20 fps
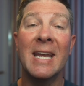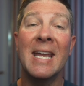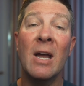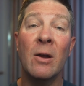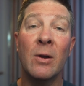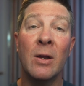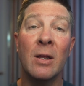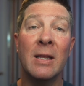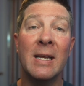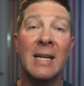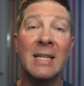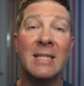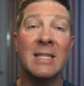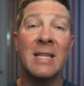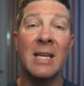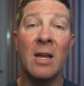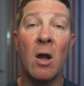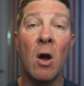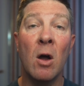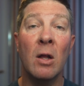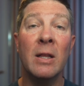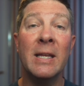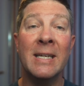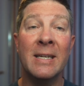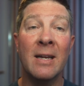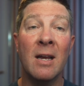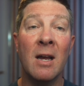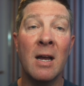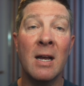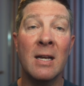calculates the
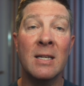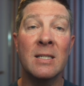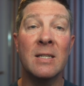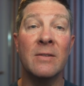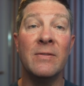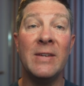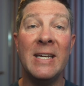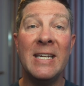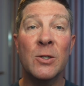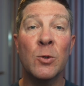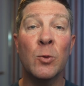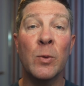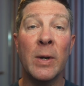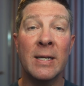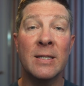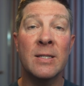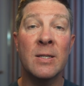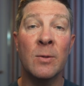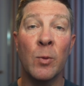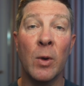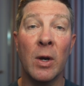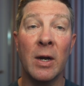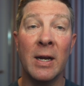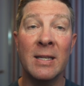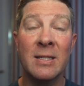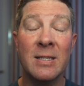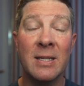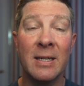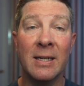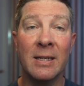all-in cost of each ransomware
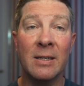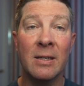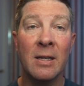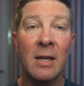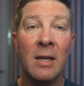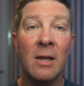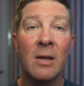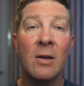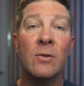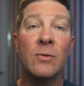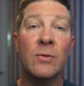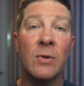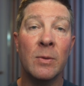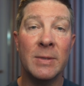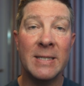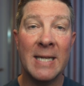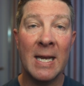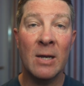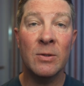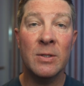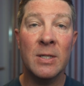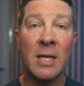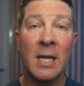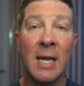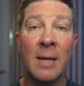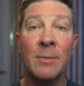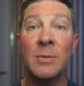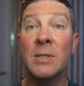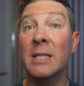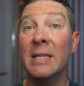incident, from
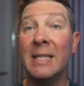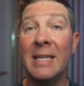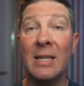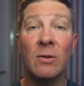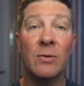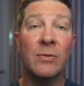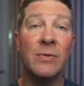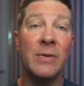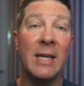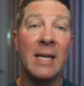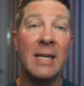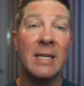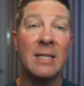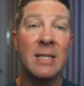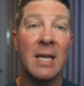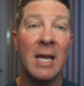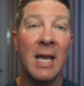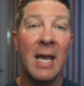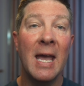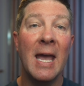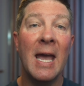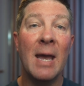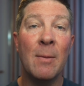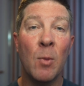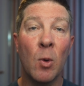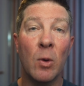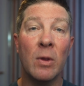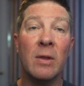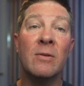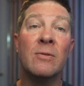downtime to legal fees, at
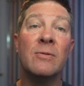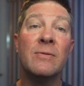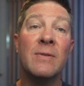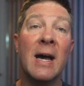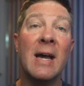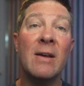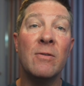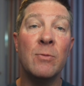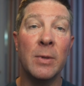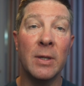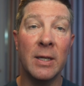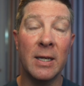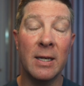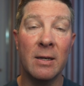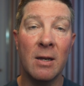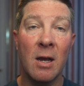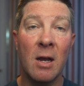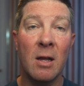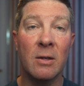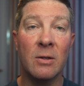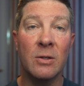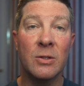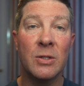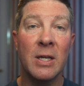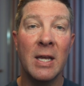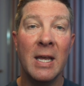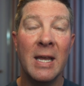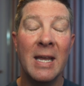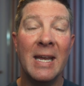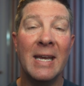more than $5 million,
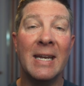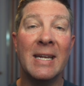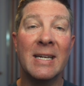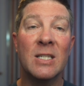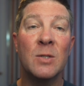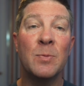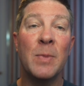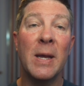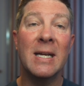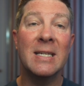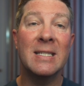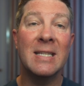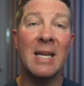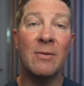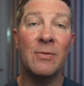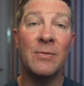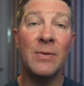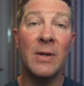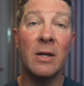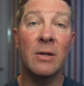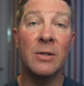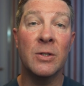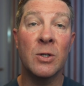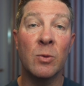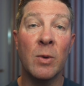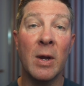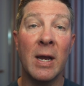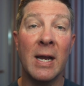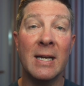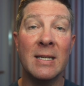and expects that figure to
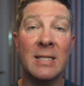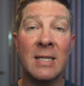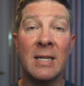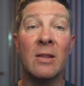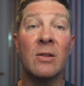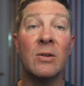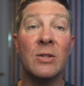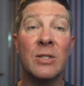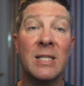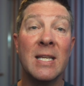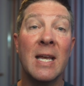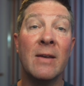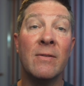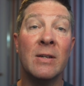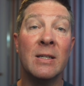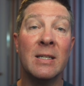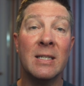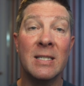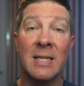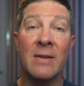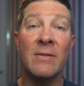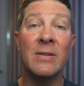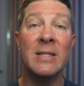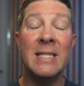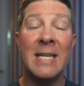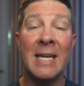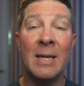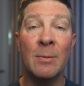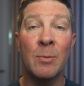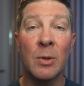rise another 7 to
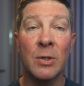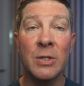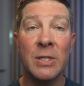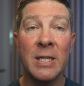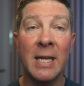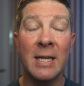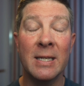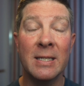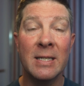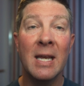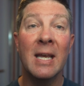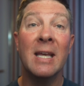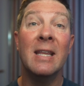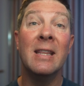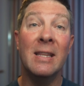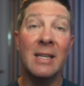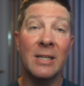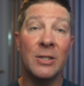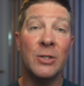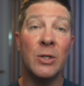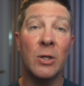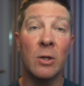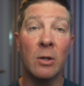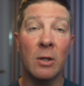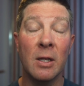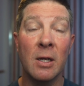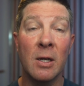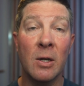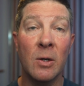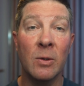17% this year
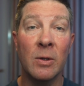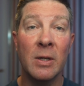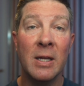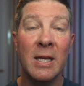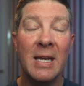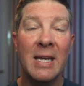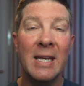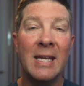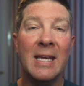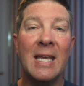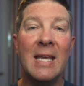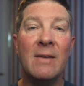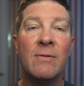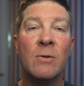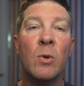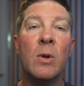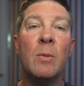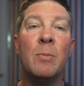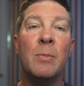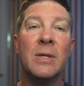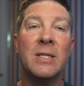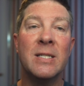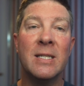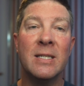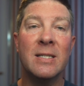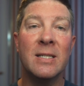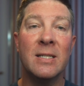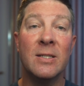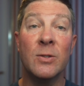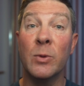alone. Even when
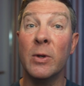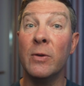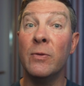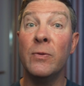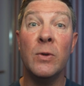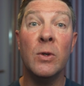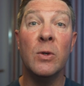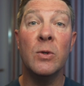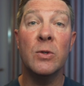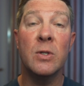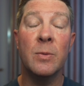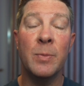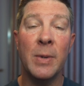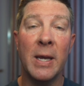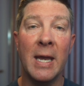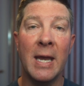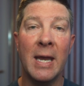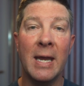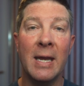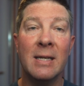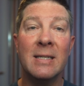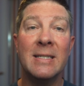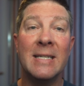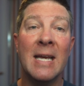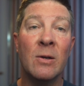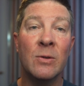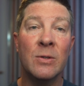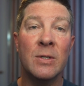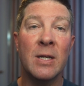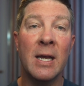businesses refuse to pay,
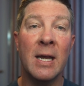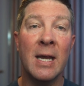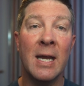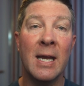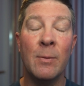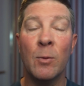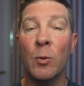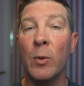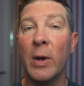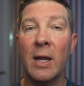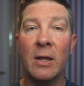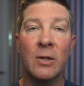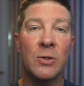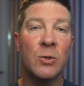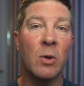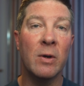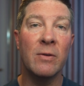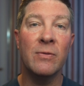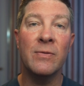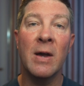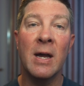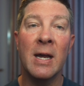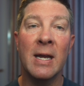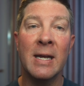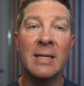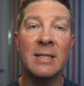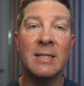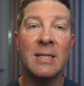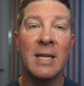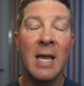downtime, regulatory
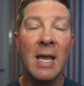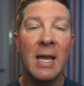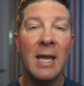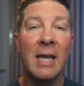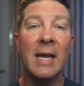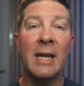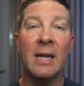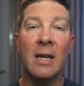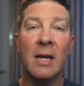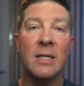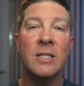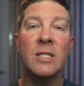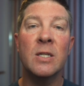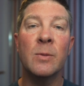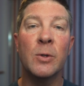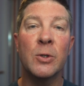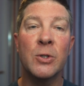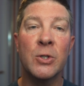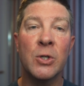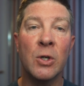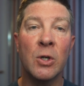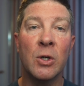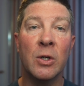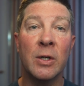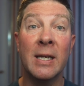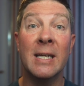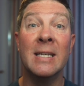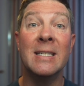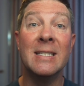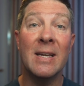fines, and customer
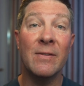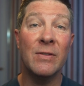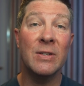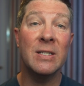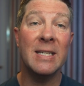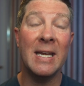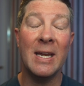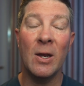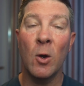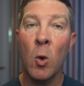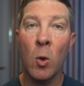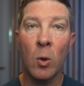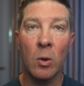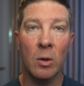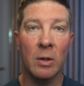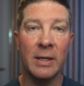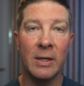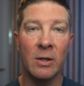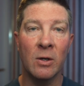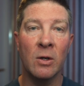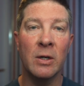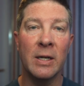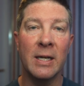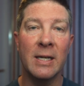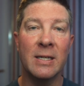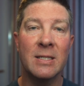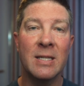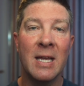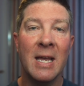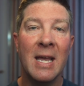churn can devastate quarterly
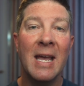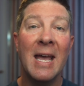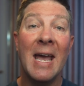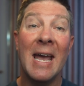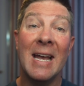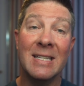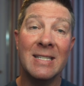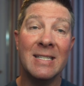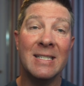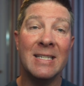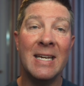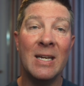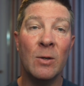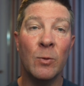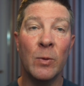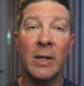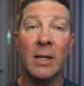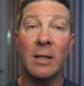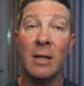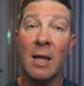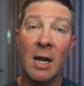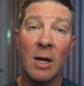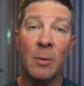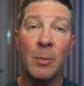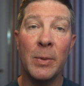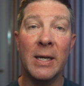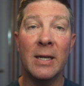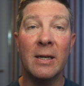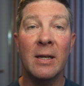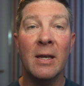earnings, as seen when
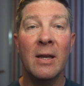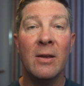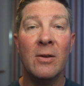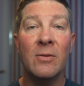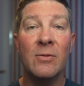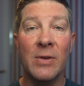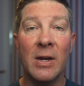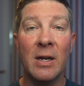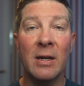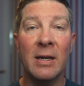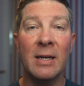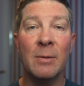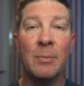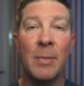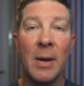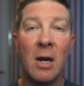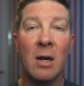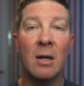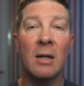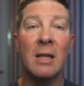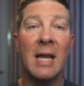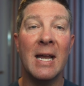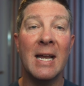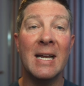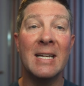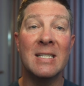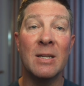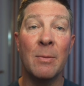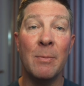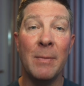Lockbit variant
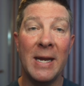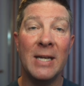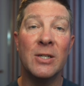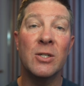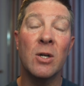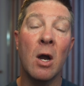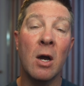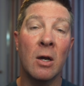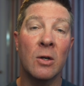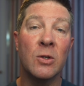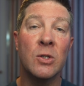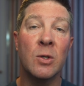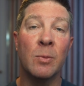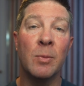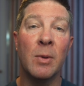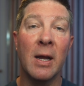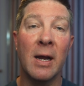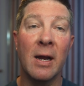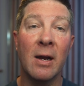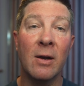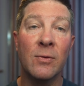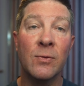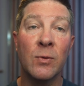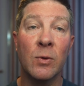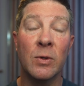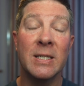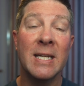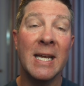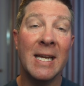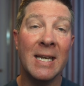paralyzed a major auto supplier
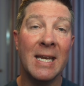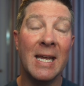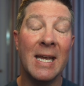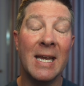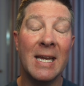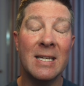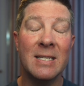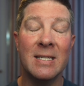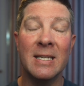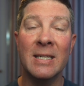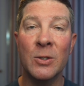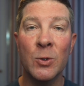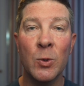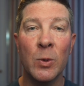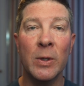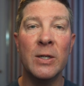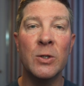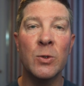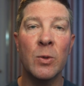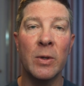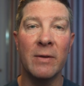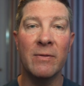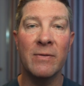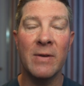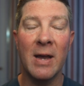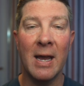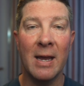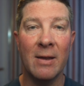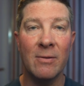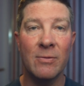for 10 days in
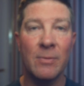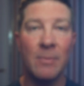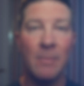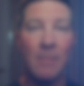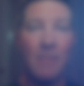2025.